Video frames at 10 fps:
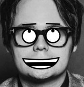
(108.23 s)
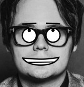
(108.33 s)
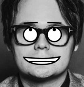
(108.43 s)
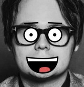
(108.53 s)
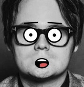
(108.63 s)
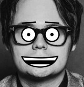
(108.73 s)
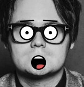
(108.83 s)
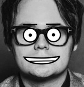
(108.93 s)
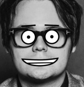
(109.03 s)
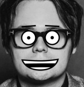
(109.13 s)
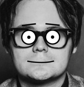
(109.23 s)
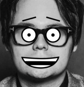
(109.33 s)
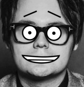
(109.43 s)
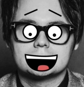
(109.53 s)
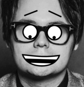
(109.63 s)
you start to realize King
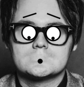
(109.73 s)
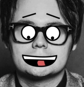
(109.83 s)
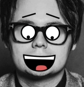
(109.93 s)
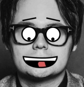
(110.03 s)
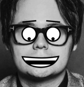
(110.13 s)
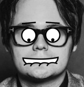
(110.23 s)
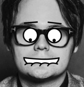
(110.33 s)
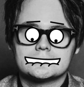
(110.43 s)
Lear's like a little...